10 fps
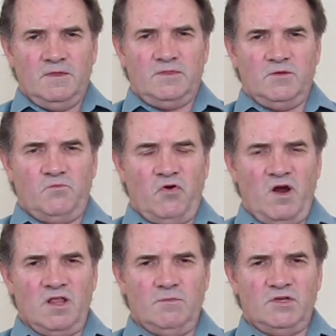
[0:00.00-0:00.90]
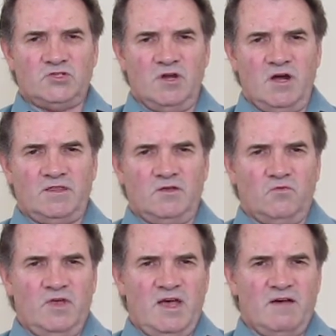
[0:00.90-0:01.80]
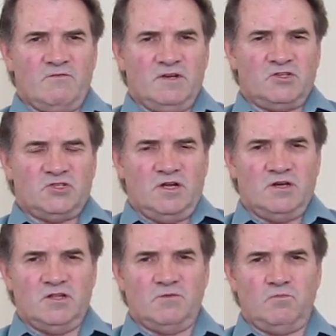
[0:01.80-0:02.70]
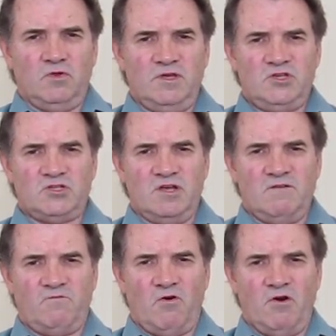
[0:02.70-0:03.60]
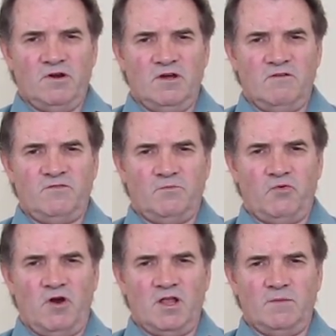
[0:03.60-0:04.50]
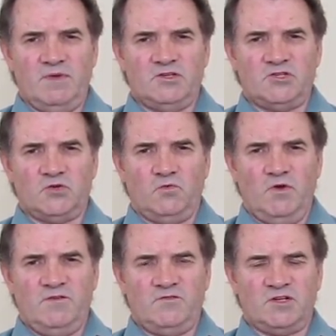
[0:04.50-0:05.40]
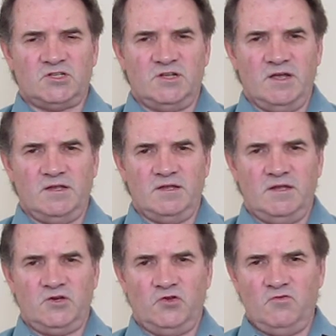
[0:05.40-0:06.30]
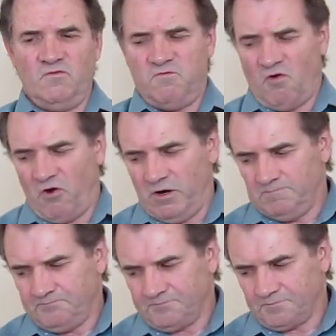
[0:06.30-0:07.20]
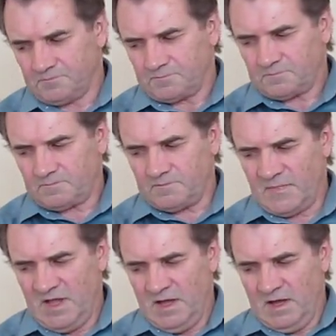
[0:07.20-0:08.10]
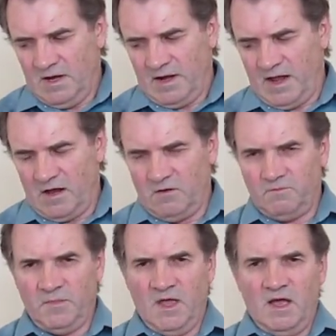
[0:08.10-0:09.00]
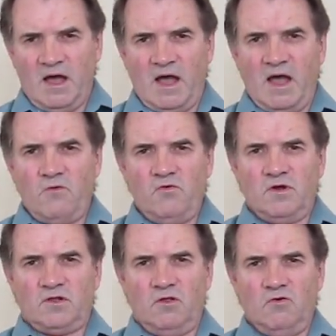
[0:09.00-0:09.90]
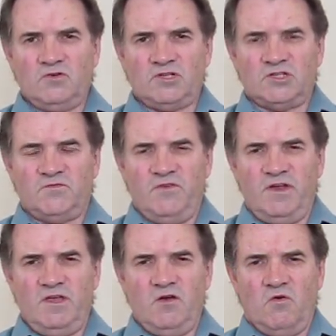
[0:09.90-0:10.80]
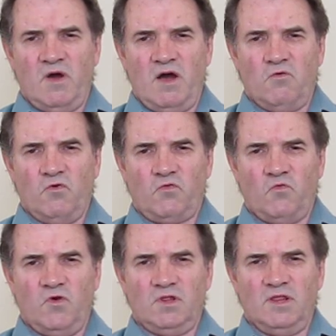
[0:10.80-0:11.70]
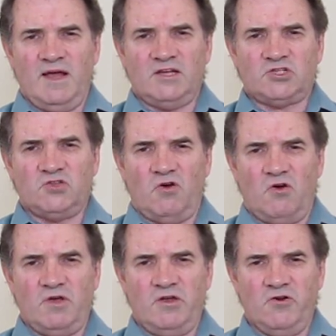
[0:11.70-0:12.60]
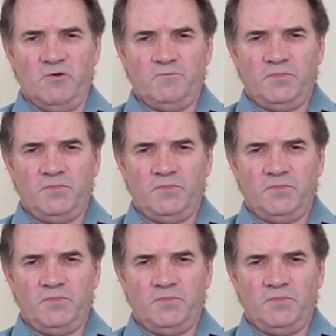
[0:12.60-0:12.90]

The problem is not that we haven't extended the police state far enough, the problem is that we've extended it too far. Now, I want to close this video out with one last thought here.